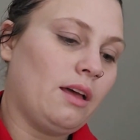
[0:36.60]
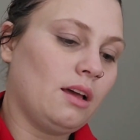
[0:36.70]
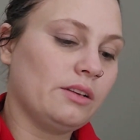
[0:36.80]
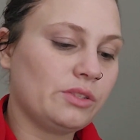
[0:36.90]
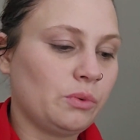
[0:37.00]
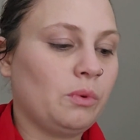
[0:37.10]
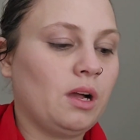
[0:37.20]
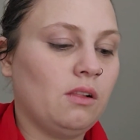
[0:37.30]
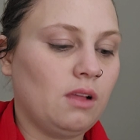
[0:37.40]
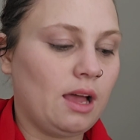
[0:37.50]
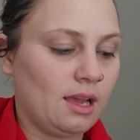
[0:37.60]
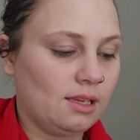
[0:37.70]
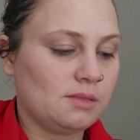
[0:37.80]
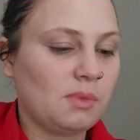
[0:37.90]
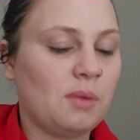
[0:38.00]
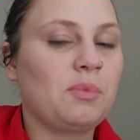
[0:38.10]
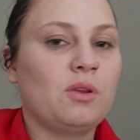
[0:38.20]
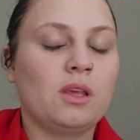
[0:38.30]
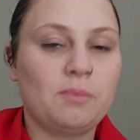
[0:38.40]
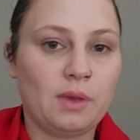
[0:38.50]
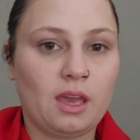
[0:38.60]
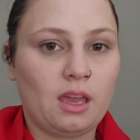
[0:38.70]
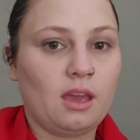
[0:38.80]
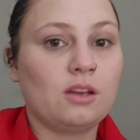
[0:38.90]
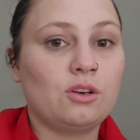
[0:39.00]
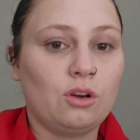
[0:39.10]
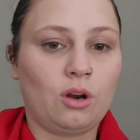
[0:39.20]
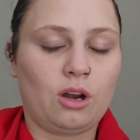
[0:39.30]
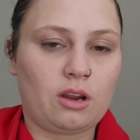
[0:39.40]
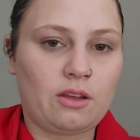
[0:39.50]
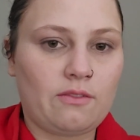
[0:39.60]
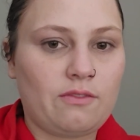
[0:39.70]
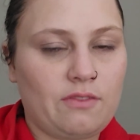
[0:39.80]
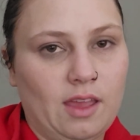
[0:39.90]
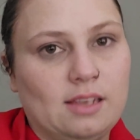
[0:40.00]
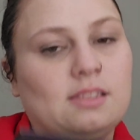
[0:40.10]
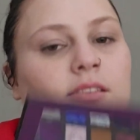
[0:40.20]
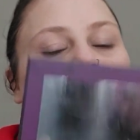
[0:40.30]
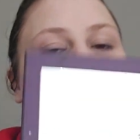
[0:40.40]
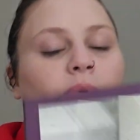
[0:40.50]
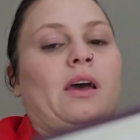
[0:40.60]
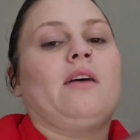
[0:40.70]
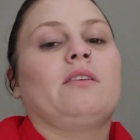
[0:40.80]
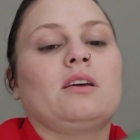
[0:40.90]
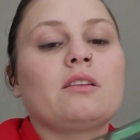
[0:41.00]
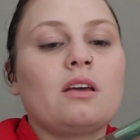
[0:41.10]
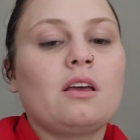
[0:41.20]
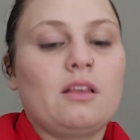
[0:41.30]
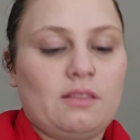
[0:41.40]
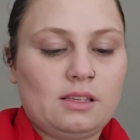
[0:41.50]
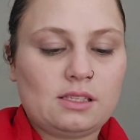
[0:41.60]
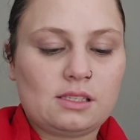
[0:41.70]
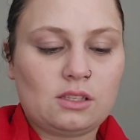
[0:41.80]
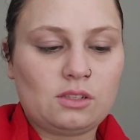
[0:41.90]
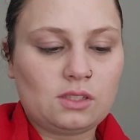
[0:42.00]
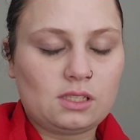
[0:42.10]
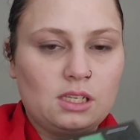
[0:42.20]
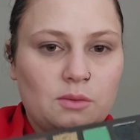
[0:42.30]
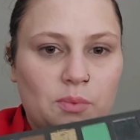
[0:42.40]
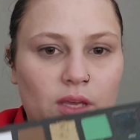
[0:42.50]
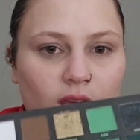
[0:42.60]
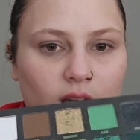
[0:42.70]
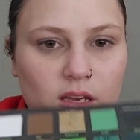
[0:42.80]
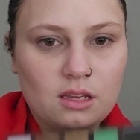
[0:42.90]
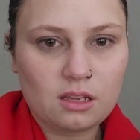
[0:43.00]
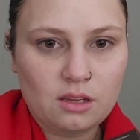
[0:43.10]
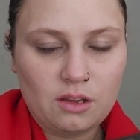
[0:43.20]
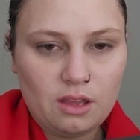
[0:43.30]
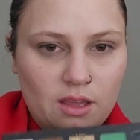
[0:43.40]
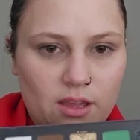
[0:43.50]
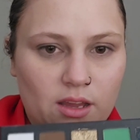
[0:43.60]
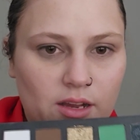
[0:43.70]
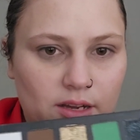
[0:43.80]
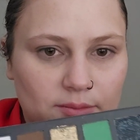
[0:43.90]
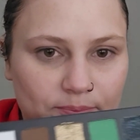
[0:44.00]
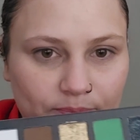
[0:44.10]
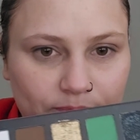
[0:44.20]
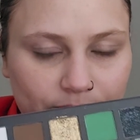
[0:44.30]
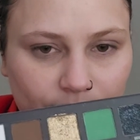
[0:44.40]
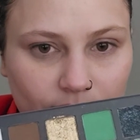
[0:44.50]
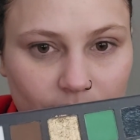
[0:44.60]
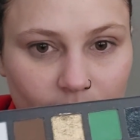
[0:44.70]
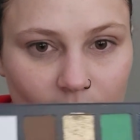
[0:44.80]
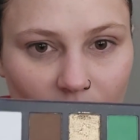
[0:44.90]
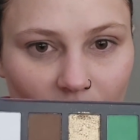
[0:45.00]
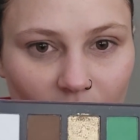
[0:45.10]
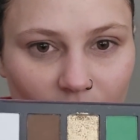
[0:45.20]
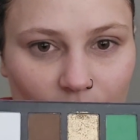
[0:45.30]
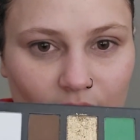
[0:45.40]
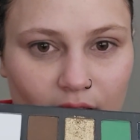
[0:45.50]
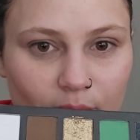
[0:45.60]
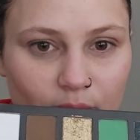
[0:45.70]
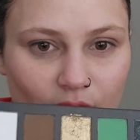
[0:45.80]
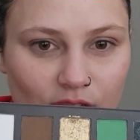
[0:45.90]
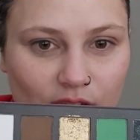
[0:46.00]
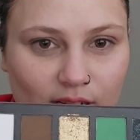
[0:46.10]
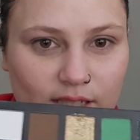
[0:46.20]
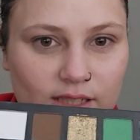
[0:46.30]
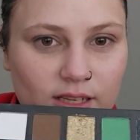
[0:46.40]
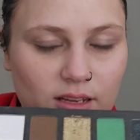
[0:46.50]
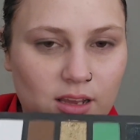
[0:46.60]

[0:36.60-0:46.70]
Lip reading: as well as my Beauty Bay Dark Fantasy palette. This is a little sneak peek on that project.